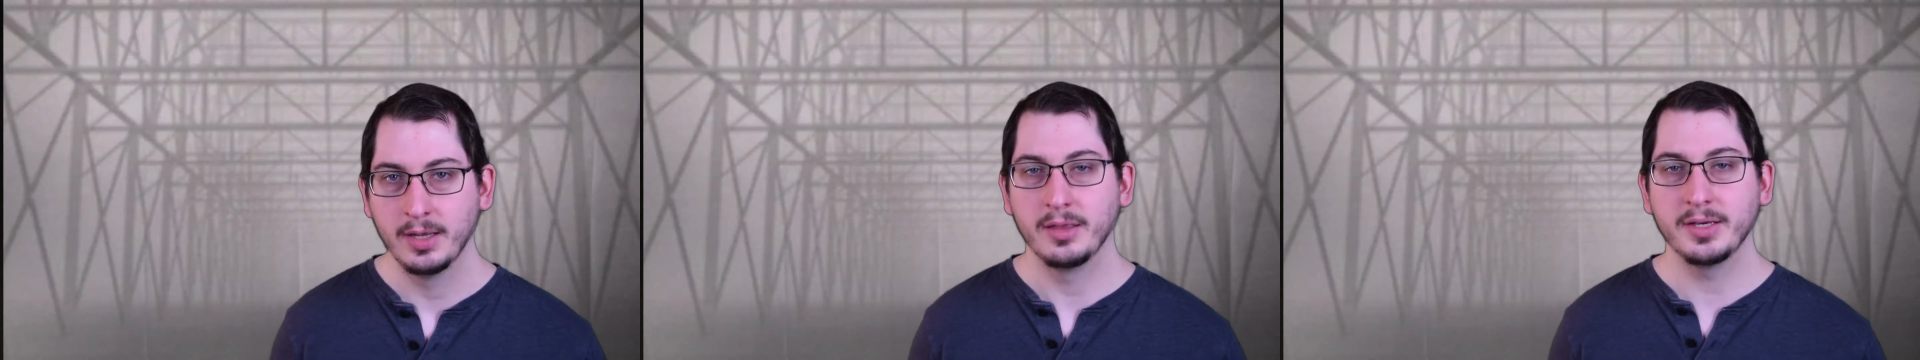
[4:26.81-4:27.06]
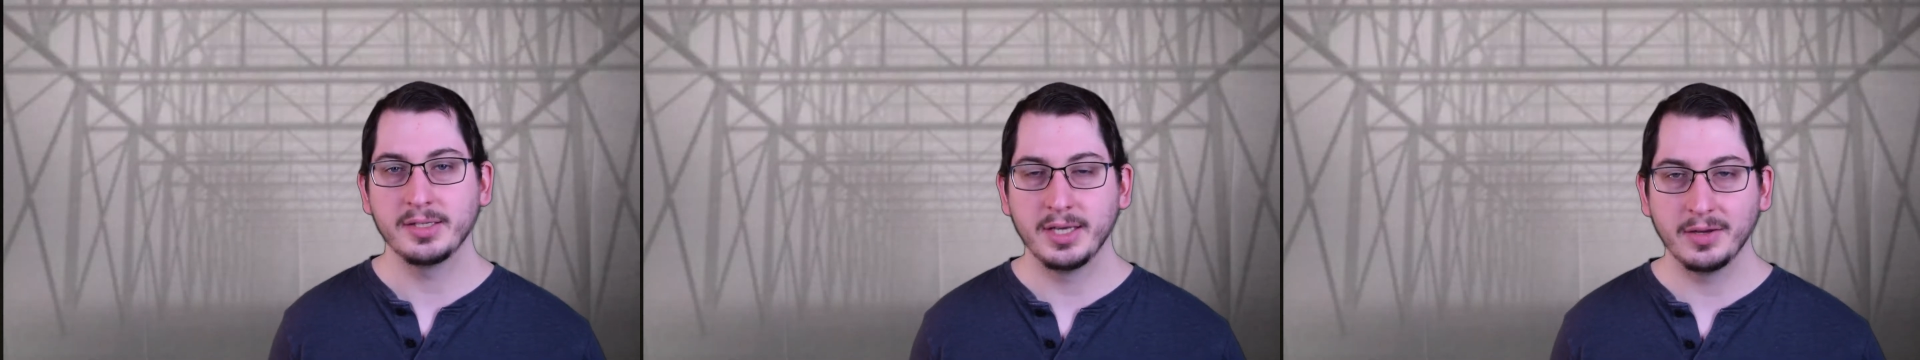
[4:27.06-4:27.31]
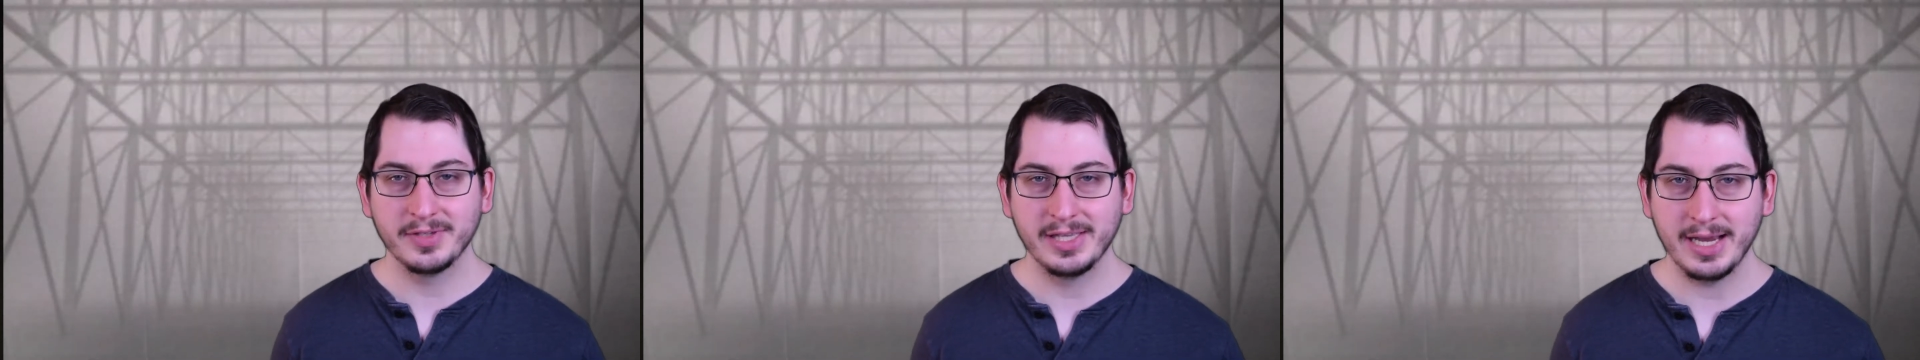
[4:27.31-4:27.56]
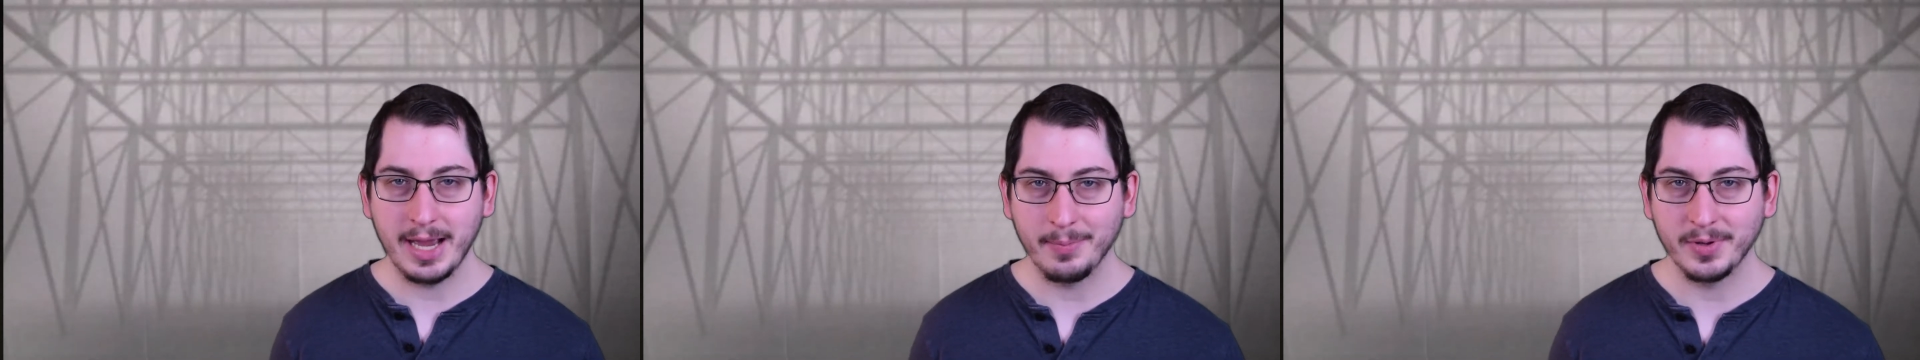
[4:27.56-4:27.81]
This gives
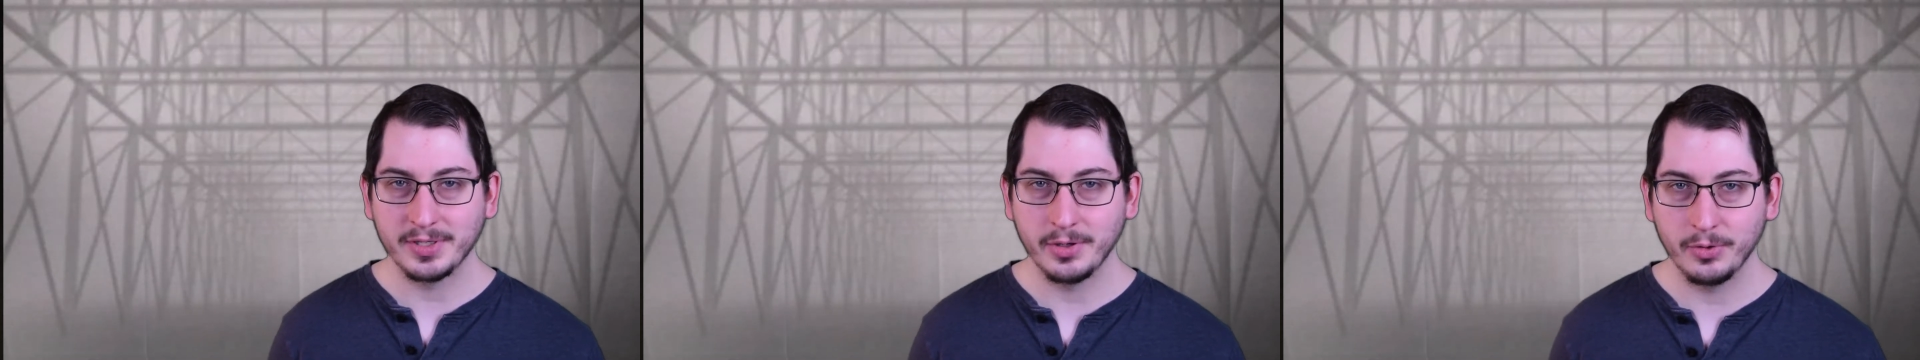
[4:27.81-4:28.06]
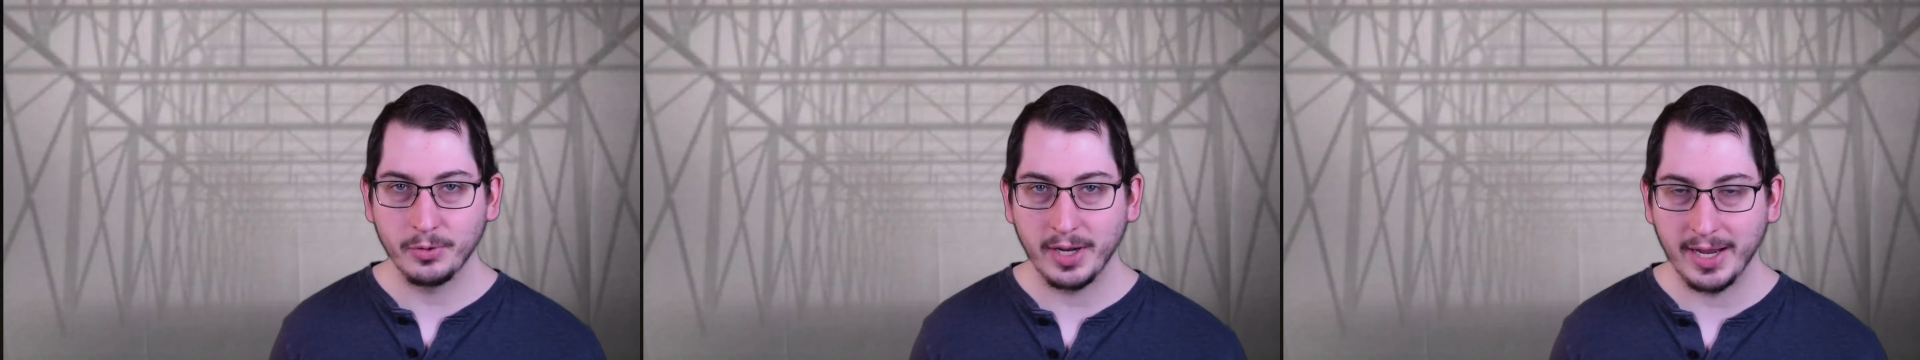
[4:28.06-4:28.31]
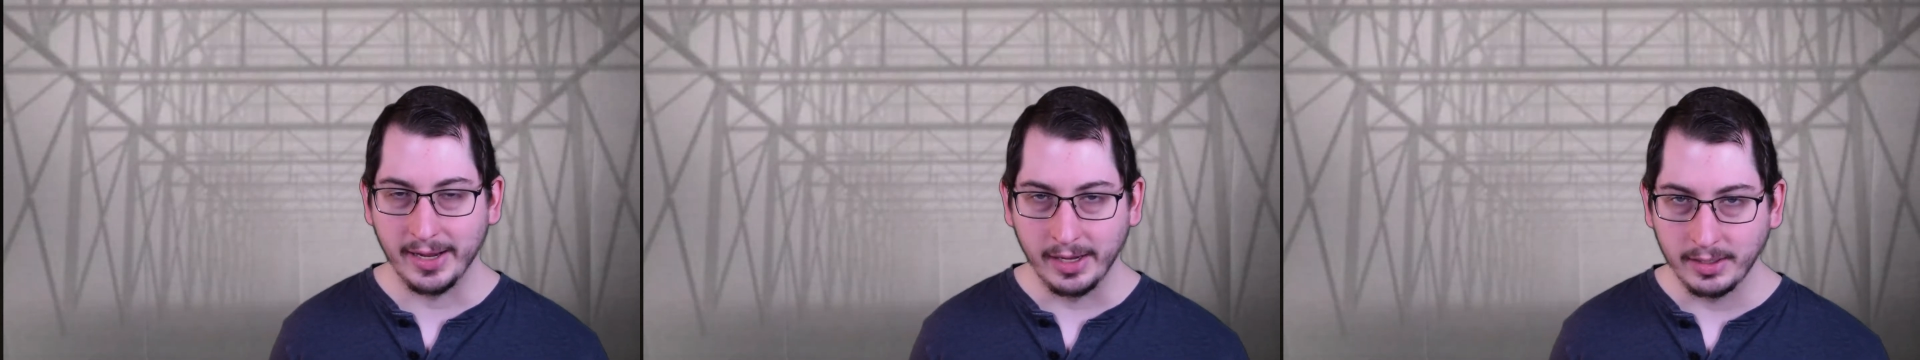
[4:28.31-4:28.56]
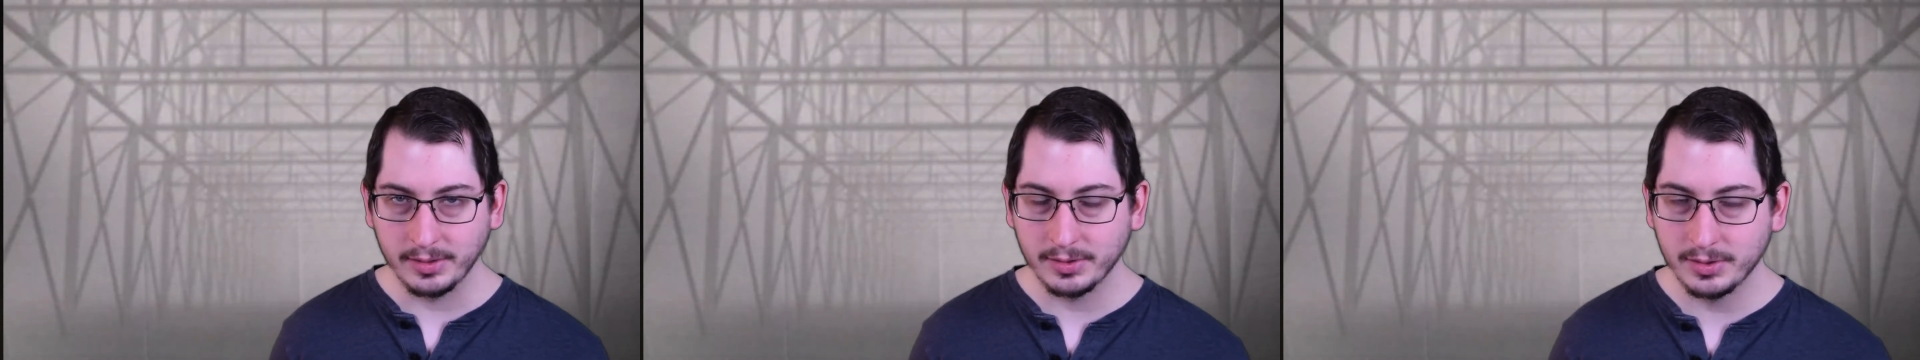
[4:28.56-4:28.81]
the episode
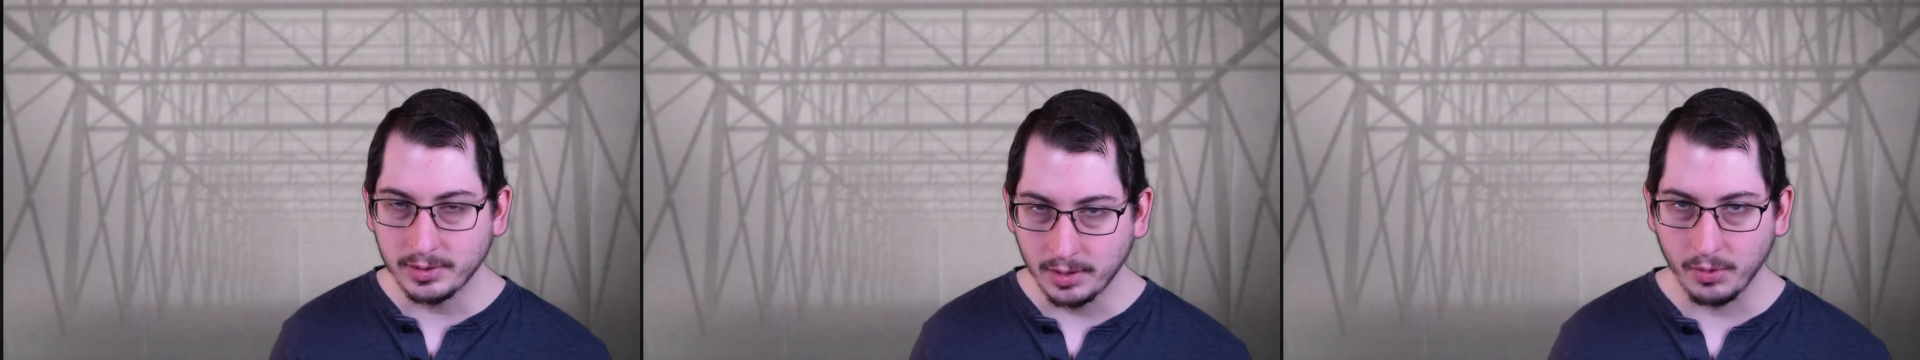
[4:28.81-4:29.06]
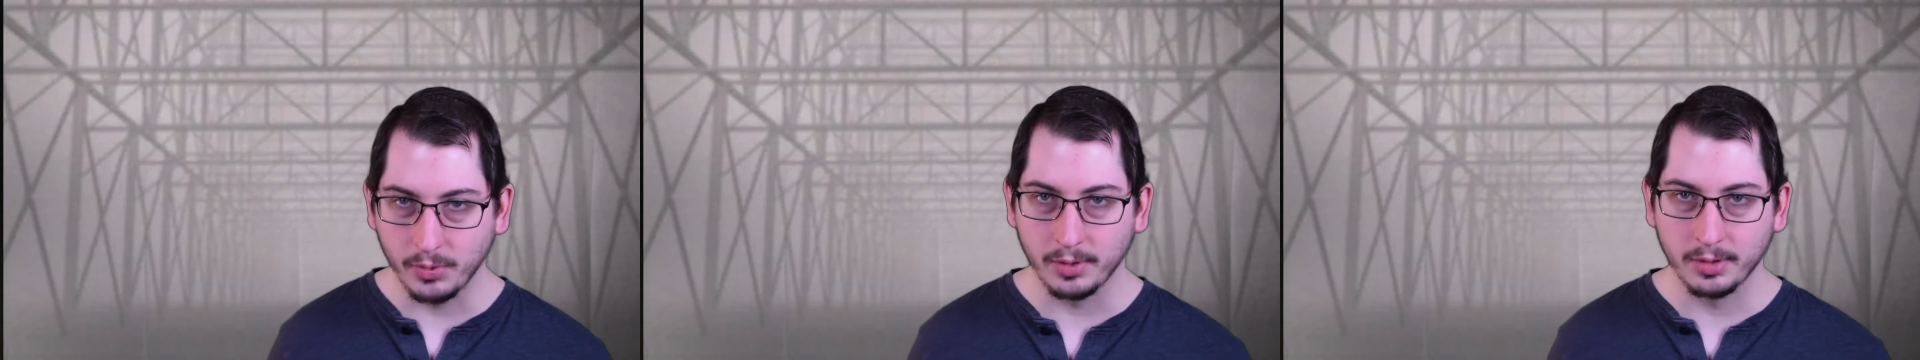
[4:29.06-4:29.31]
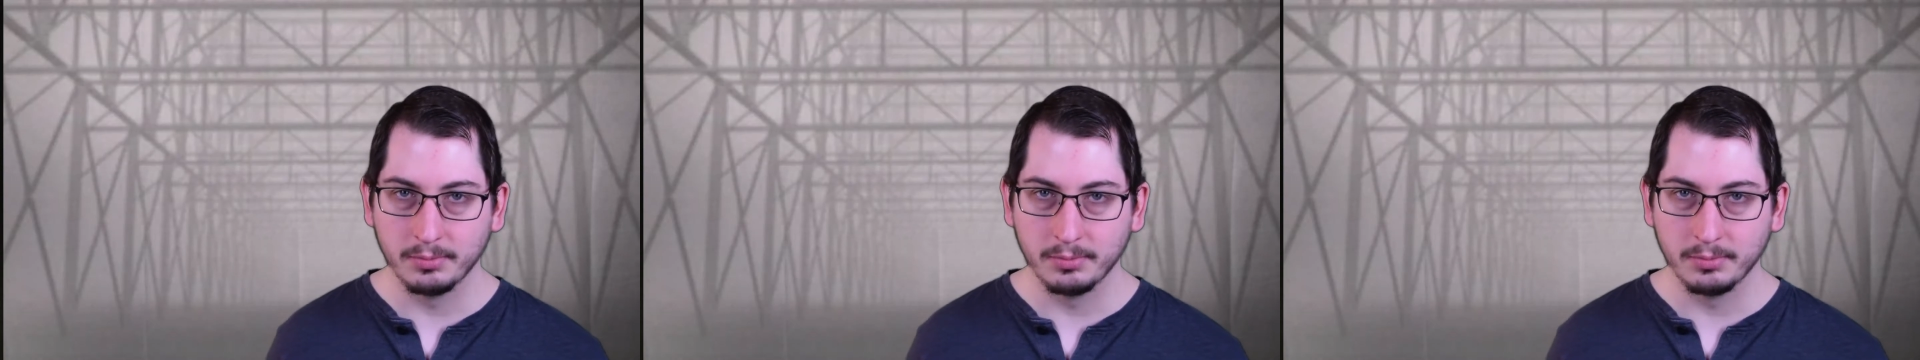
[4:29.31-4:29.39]
a slower,